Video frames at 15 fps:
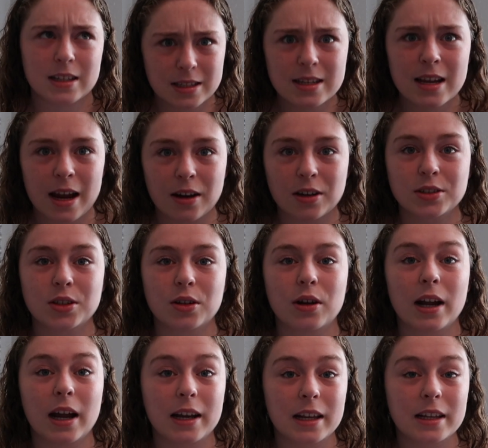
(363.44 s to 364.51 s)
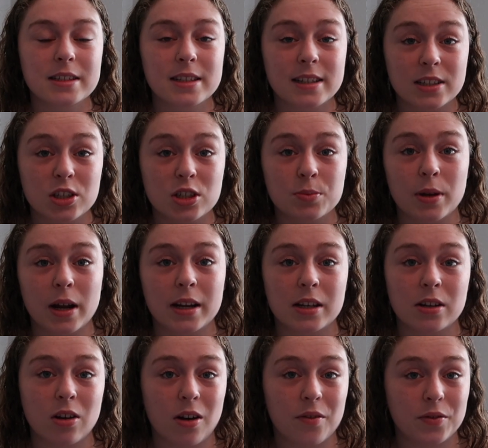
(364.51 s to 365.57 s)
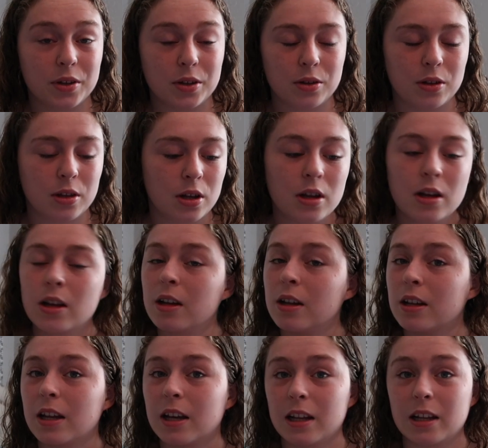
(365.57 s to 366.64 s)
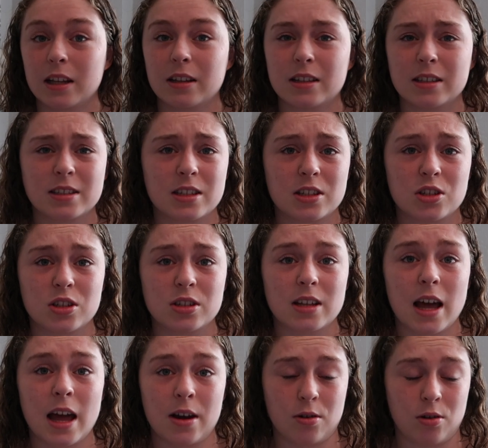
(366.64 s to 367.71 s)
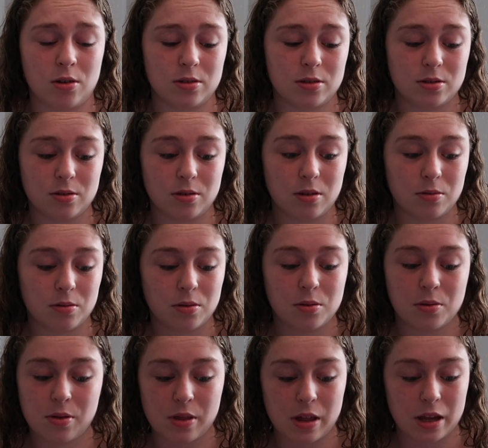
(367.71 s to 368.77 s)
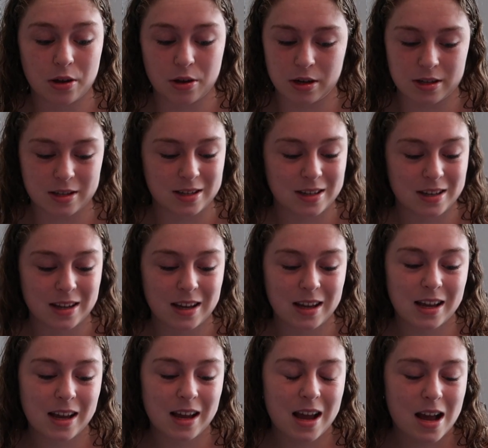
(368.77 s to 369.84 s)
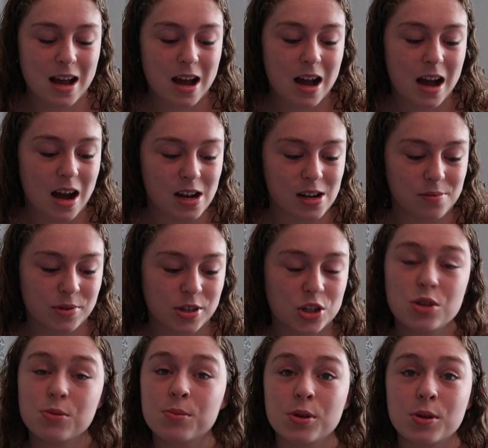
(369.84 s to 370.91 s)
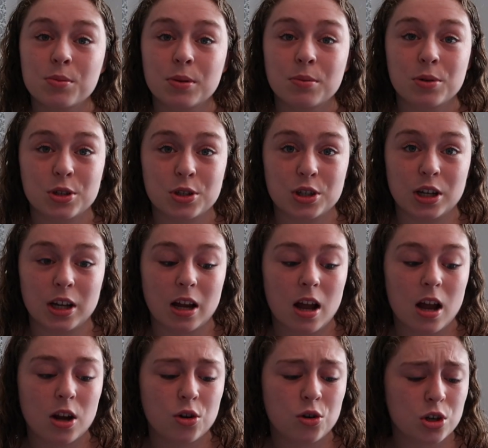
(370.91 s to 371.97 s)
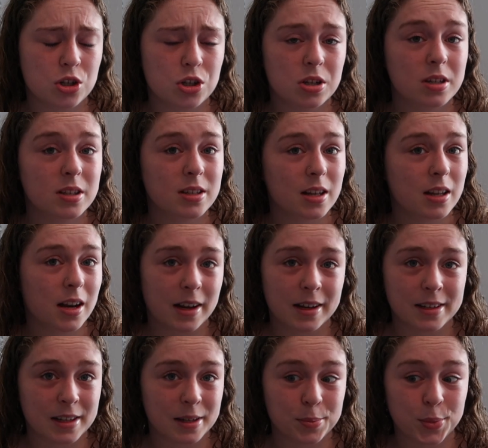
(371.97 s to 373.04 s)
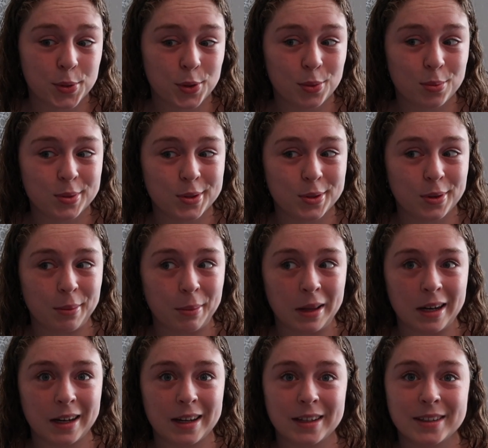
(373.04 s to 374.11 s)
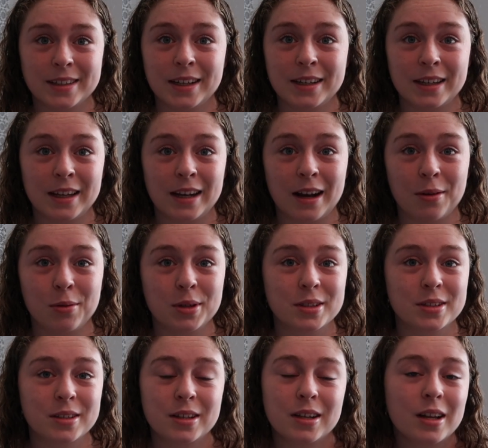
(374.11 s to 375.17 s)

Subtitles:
tear, so I had to get stitches, but I did not feel getting the stitches at all, so thank goodness. Did you poop when pushing? Christian said I did poop, so I mean, I guess I did. I was